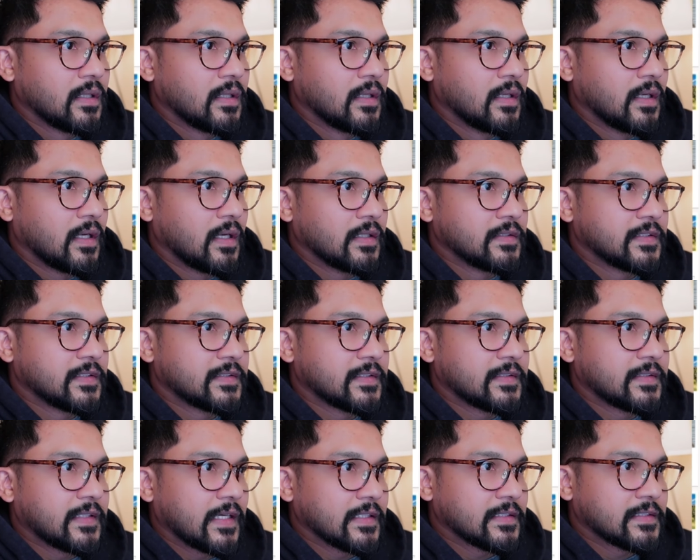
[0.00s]
I'll just
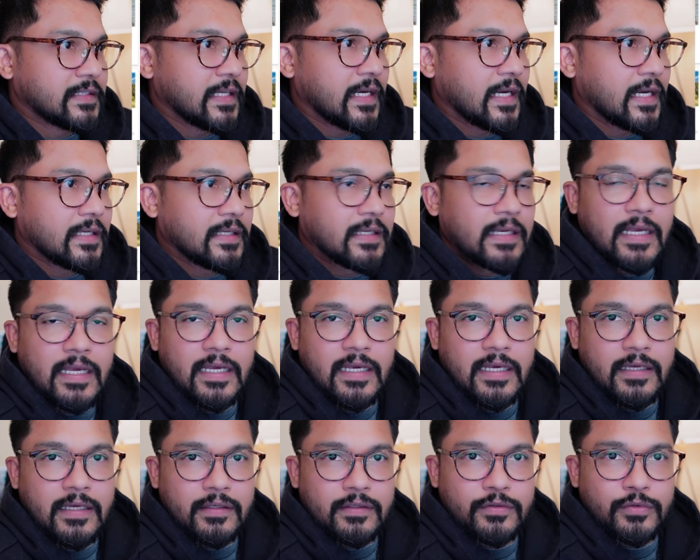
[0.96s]
attach that
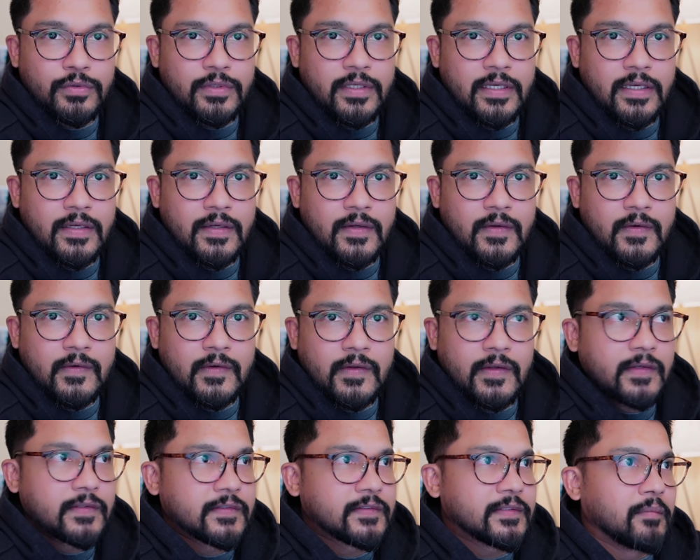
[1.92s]
and you can
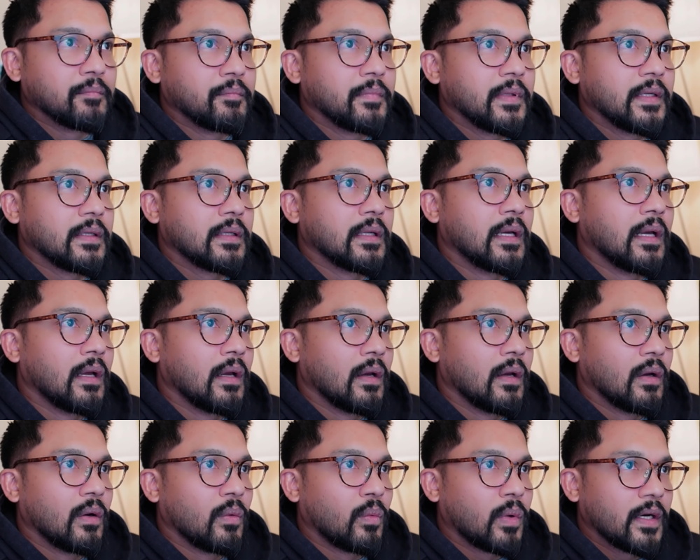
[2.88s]
hit submit.
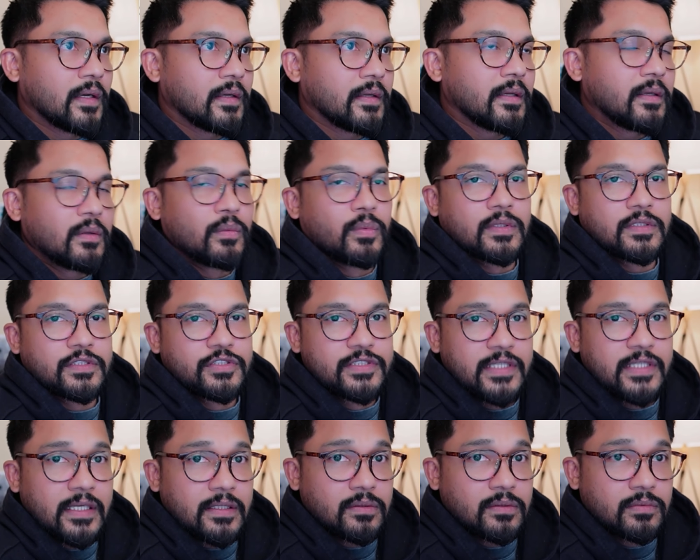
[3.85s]
What it will
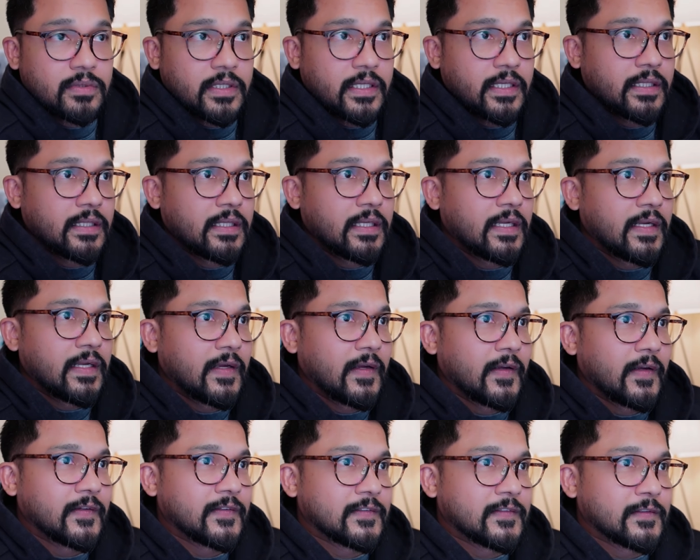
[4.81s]
generate
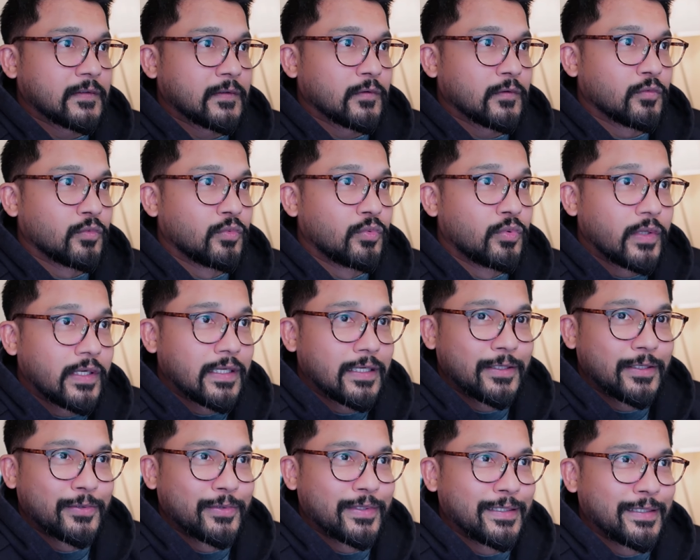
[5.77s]
is
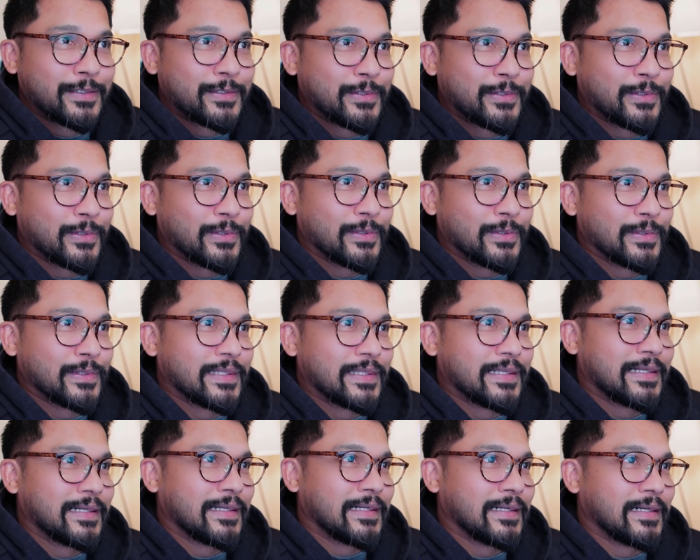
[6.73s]
really cool.
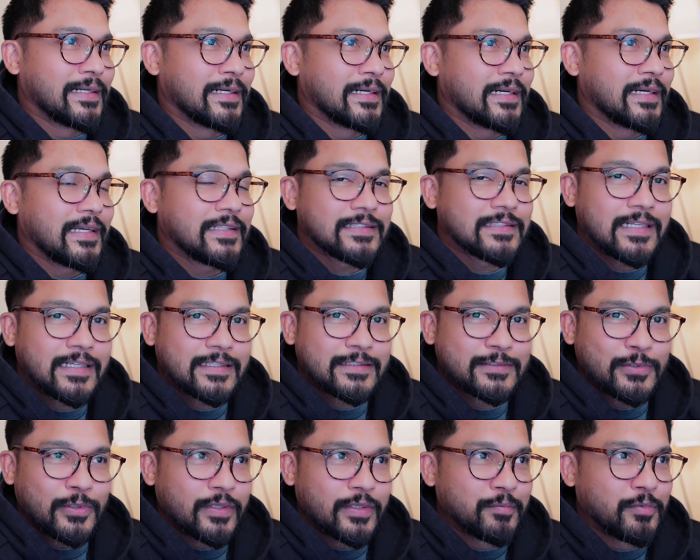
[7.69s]
It's like
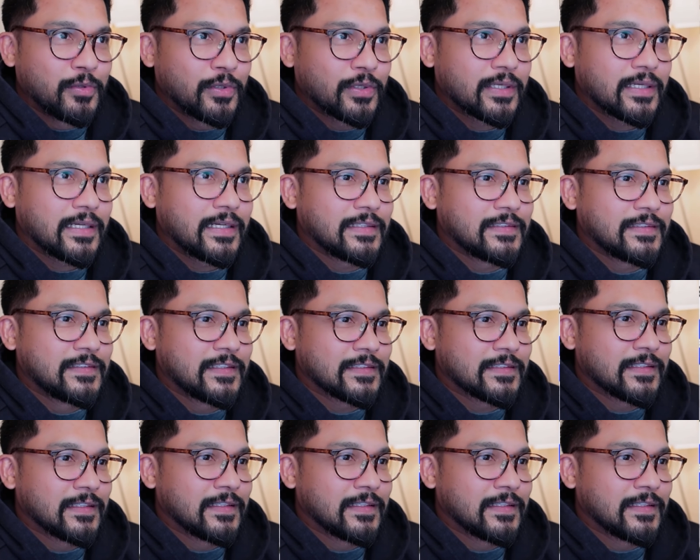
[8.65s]
storybook. It's